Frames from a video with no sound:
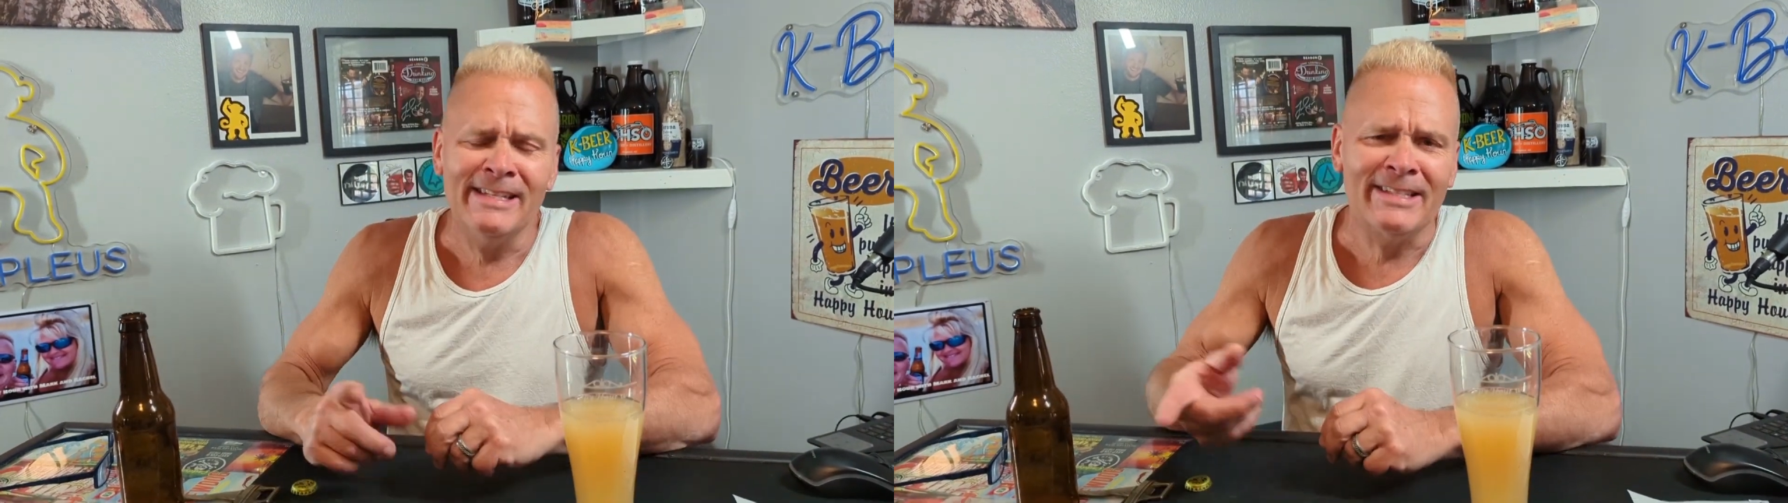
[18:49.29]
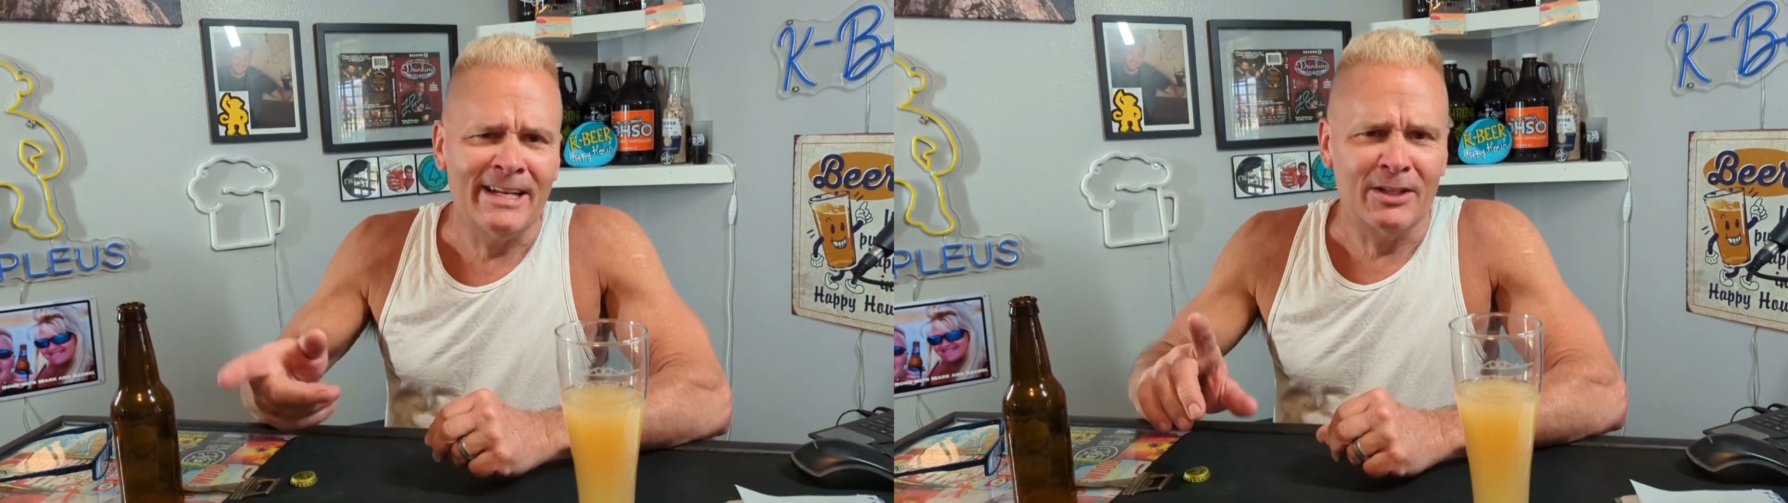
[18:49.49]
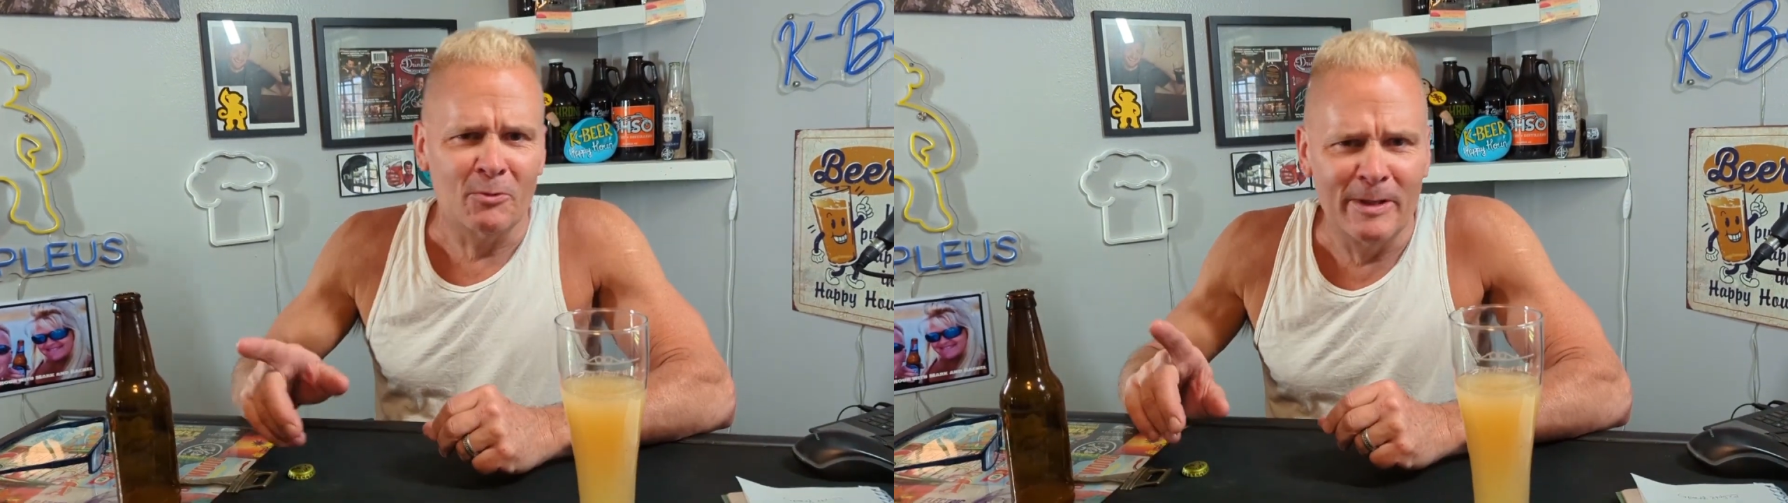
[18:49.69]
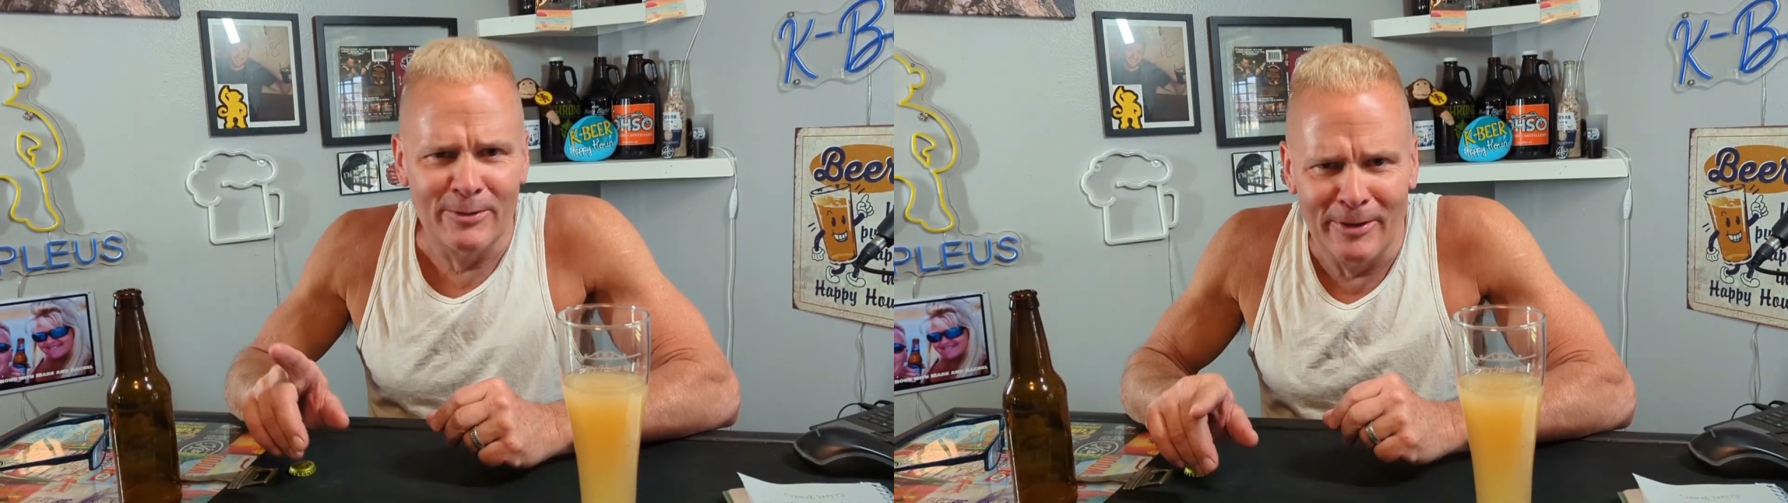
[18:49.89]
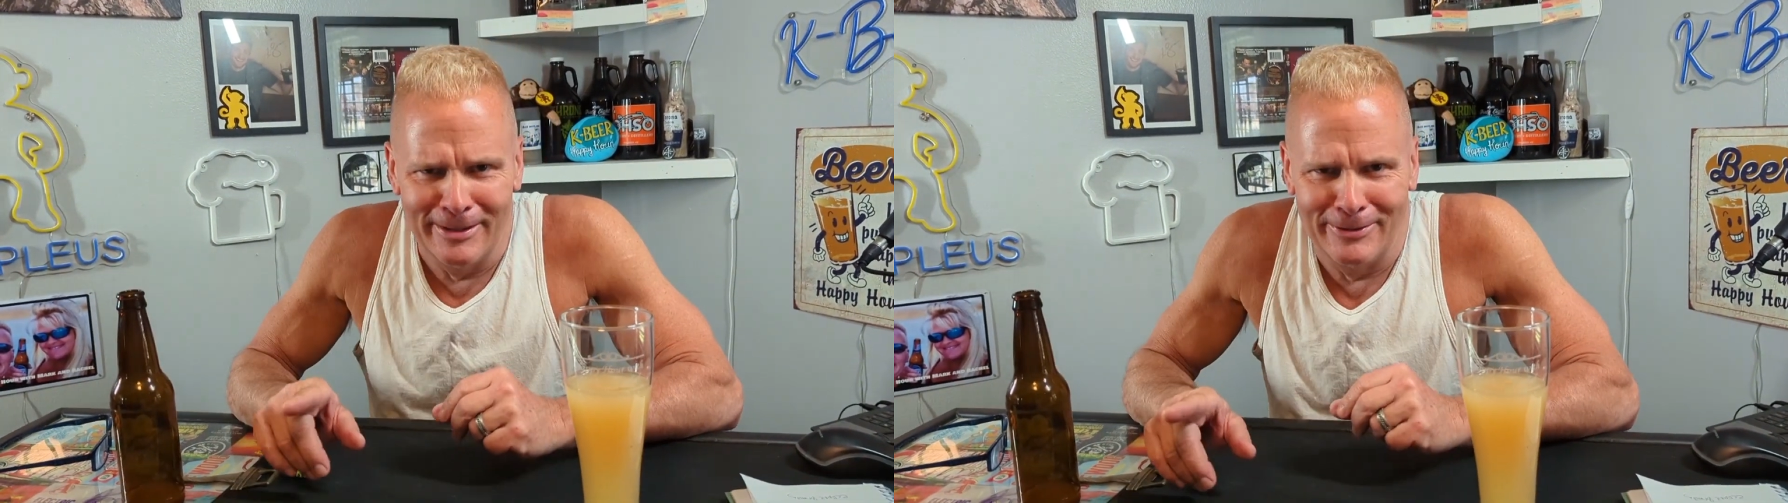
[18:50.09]
just had a sweet
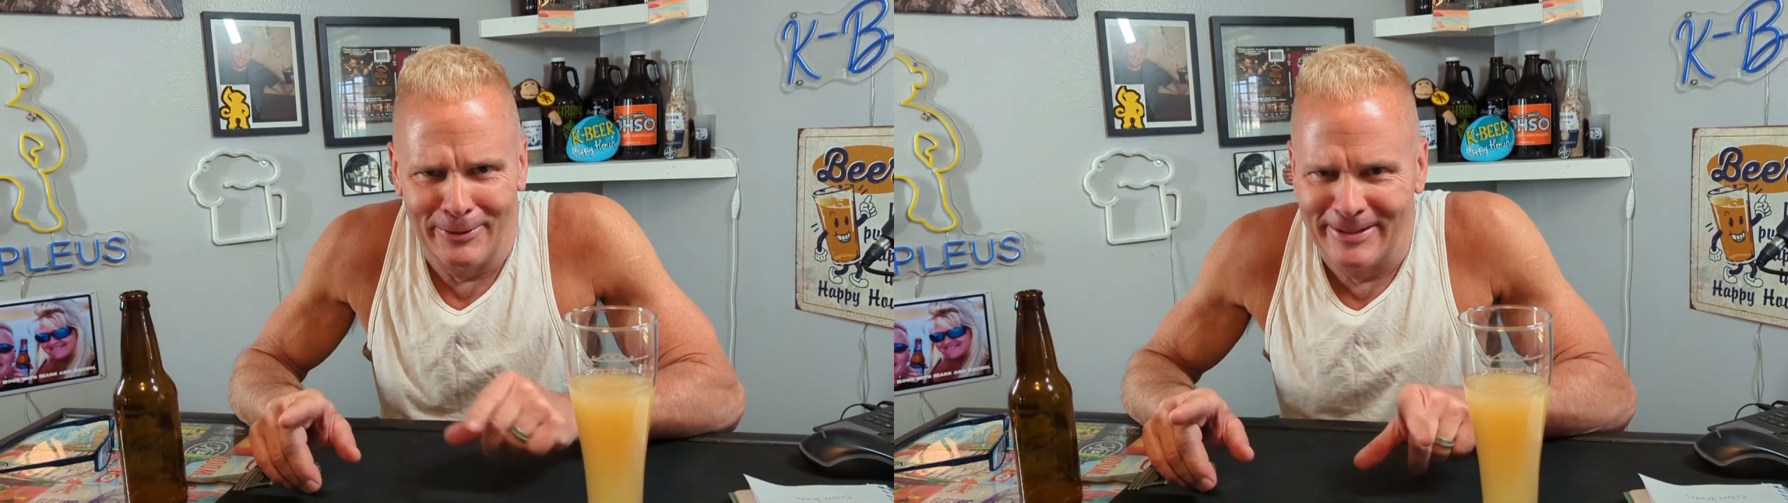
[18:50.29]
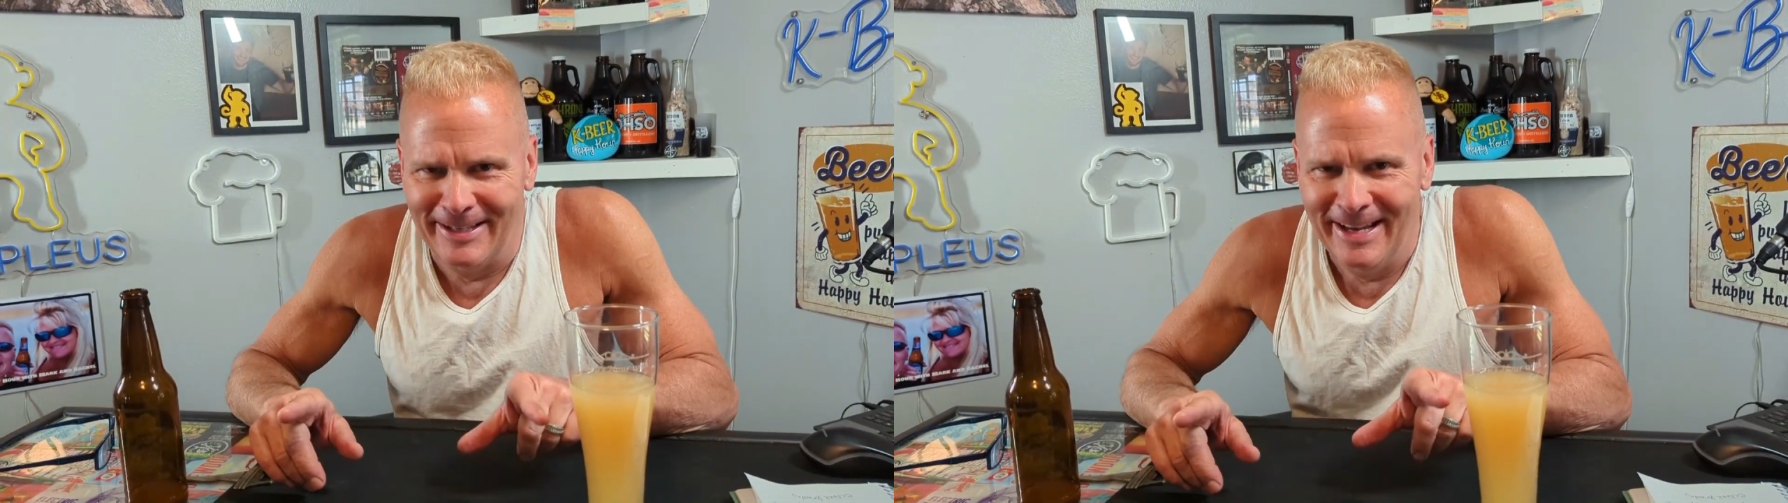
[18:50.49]
drink, so